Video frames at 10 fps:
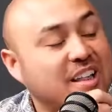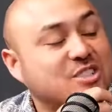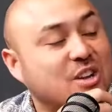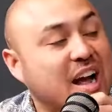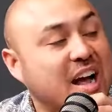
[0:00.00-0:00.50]

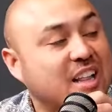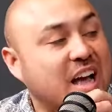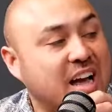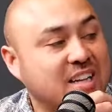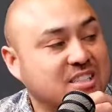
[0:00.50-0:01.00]
what
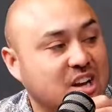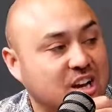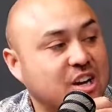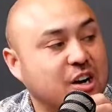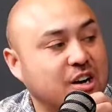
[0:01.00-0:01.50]
I sought
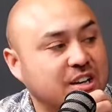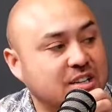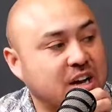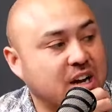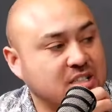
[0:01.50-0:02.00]
clarity on
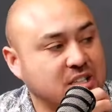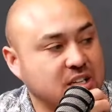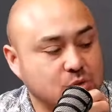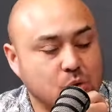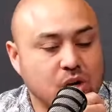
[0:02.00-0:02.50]
that last night as
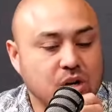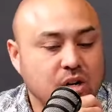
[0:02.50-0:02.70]
well.